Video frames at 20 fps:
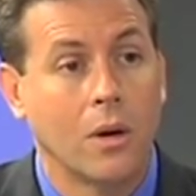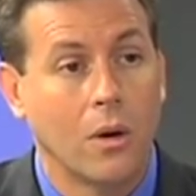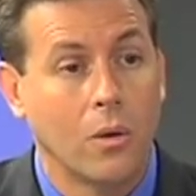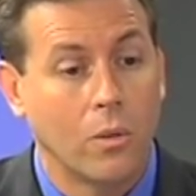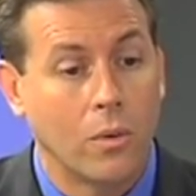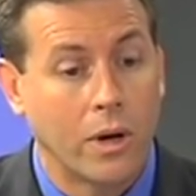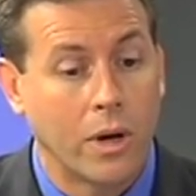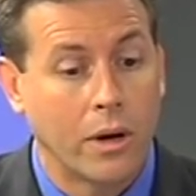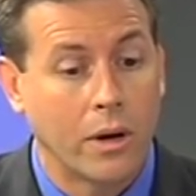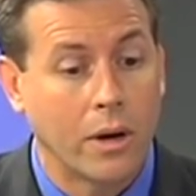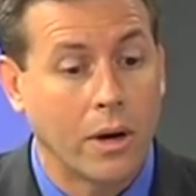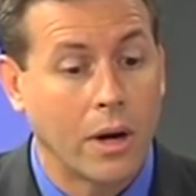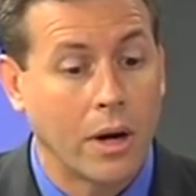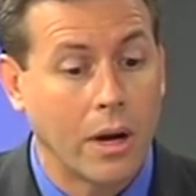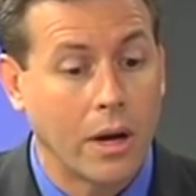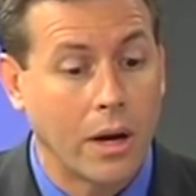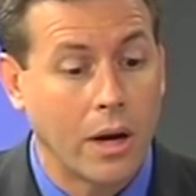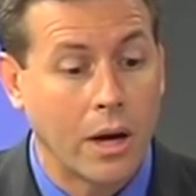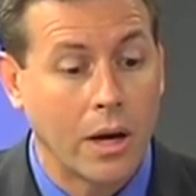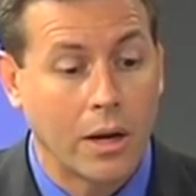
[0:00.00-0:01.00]
where
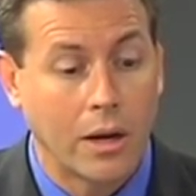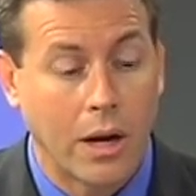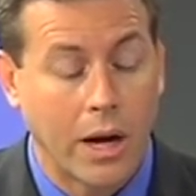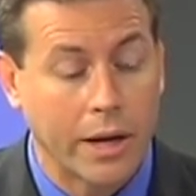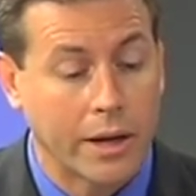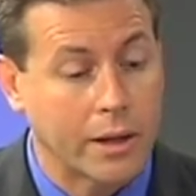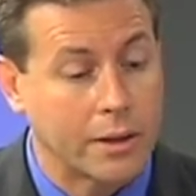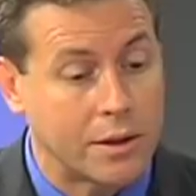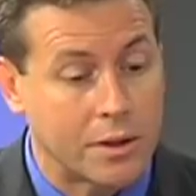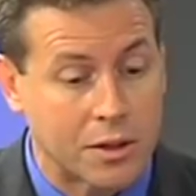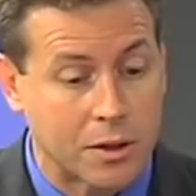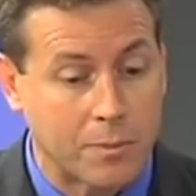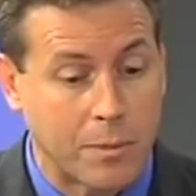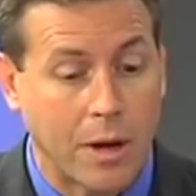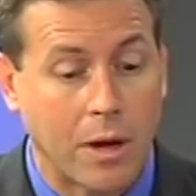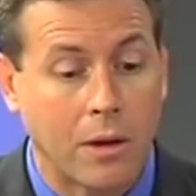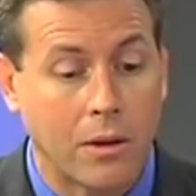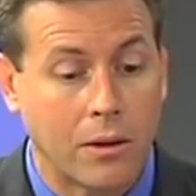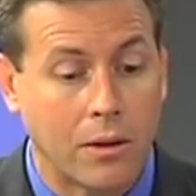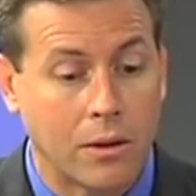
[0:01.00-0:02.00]
I can
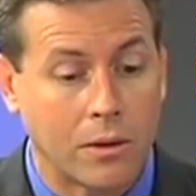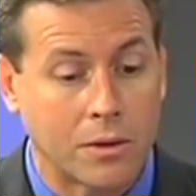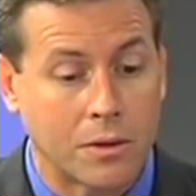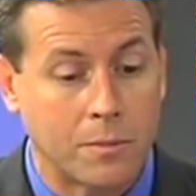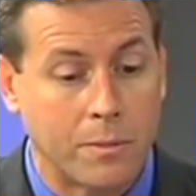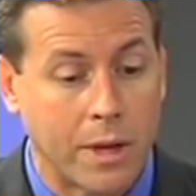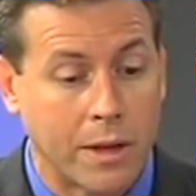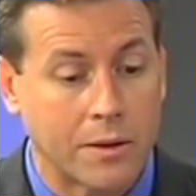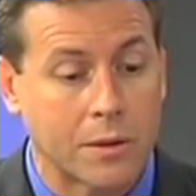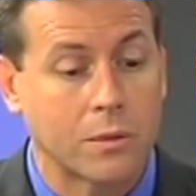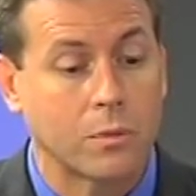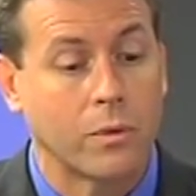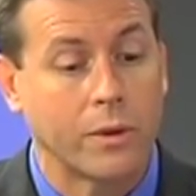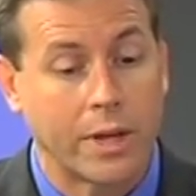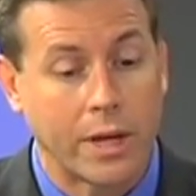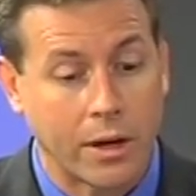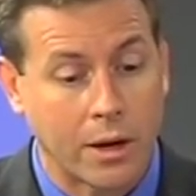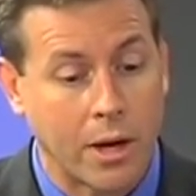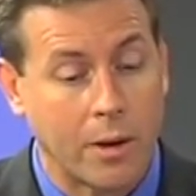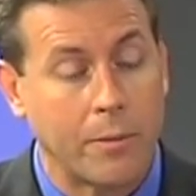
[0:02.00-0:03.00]
dispel those myths when
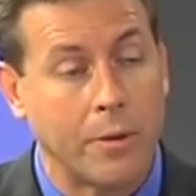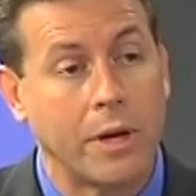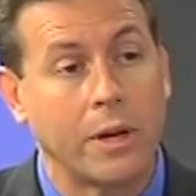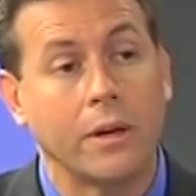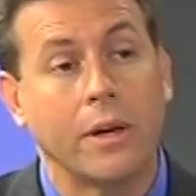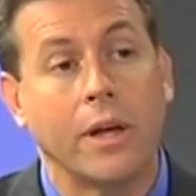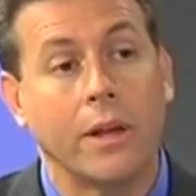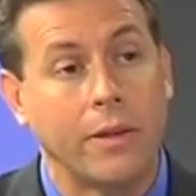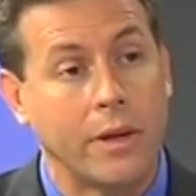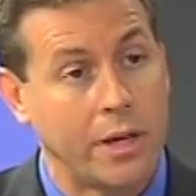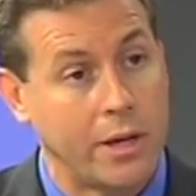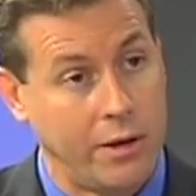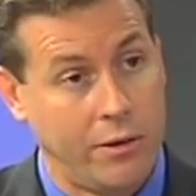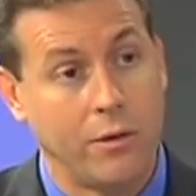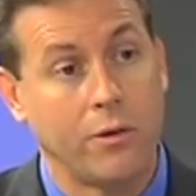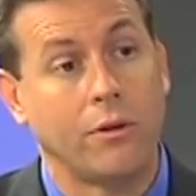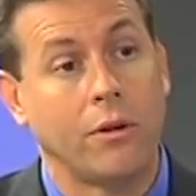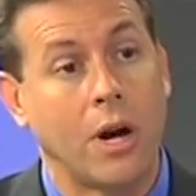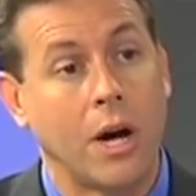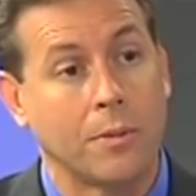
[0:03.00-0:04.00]
they come in and they hear
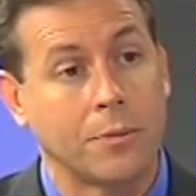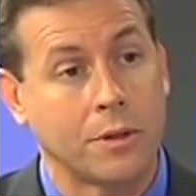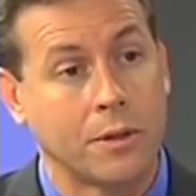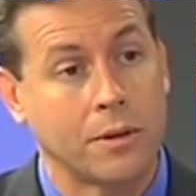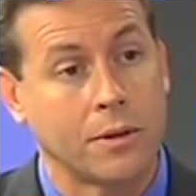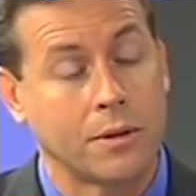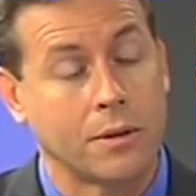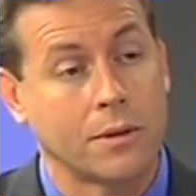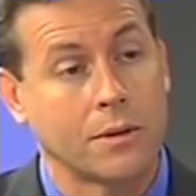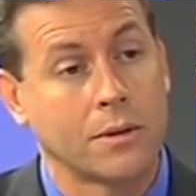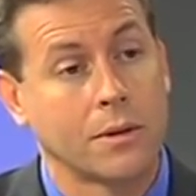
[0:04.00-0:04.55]
their options.